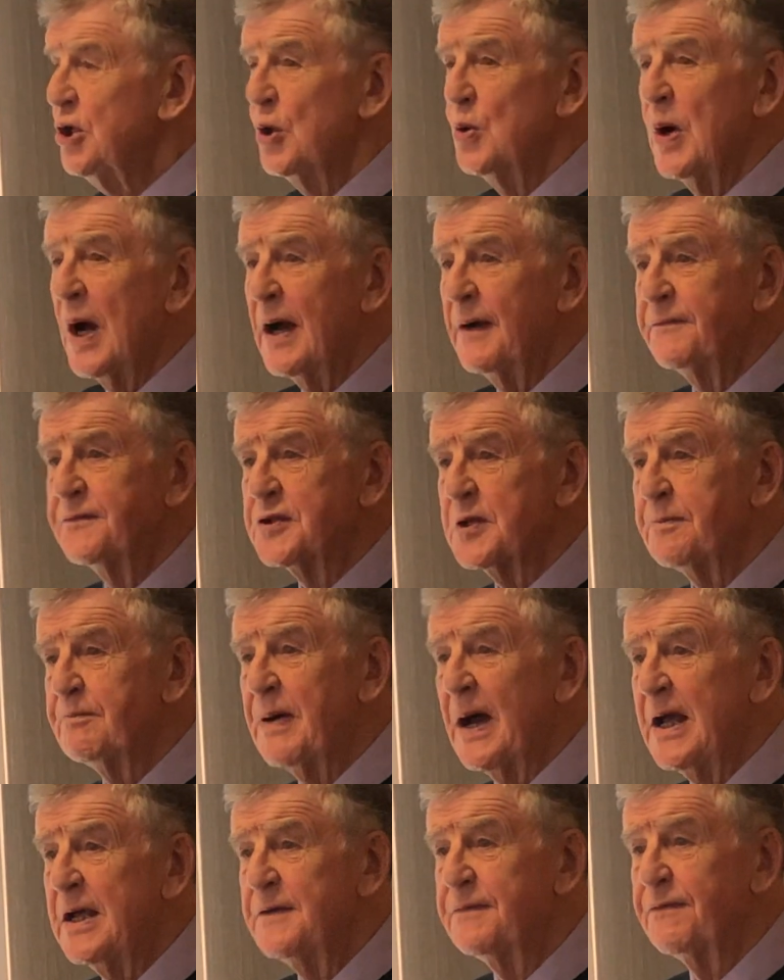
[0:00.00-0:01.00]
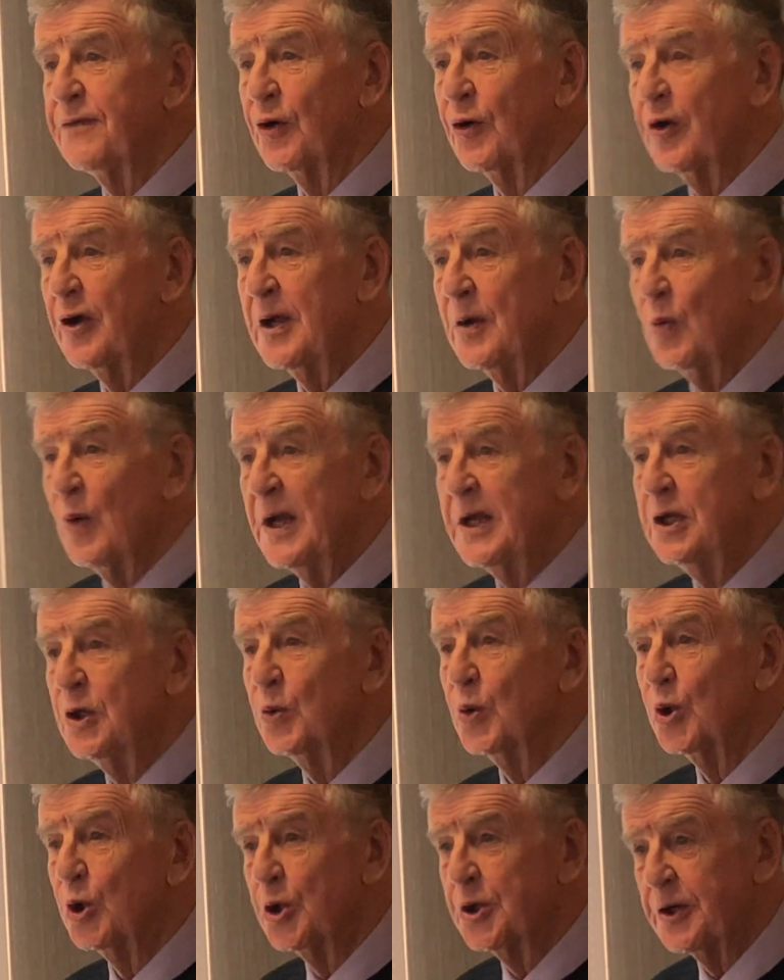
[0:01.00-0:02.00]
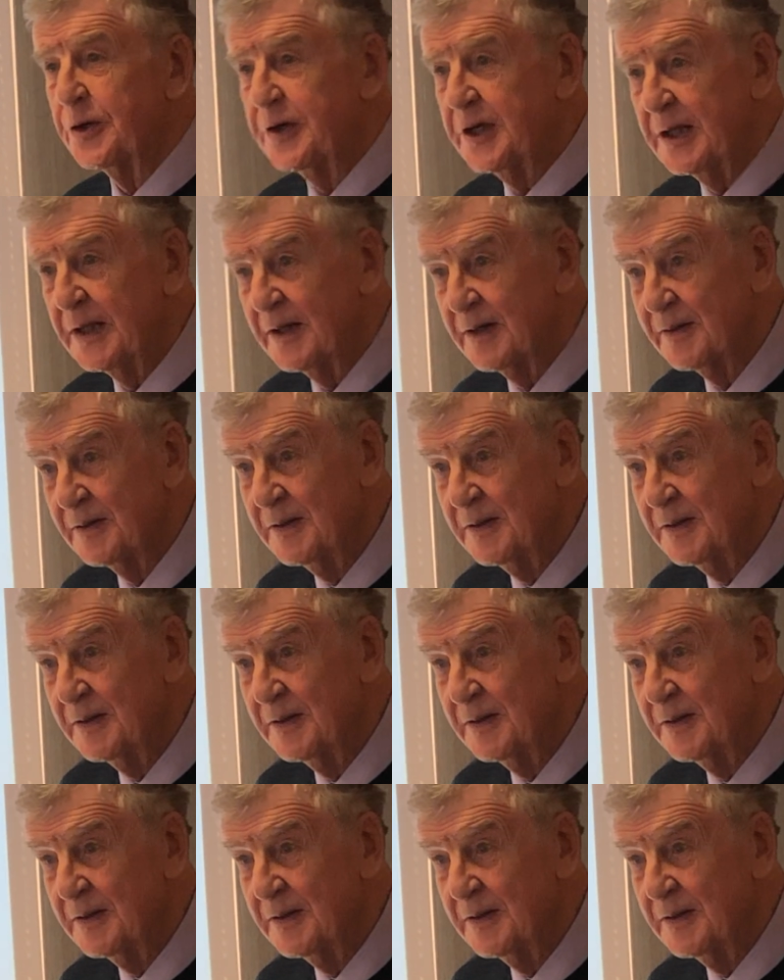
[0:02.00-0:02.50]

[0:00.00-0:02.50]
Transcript: you have to pay for it when you order it.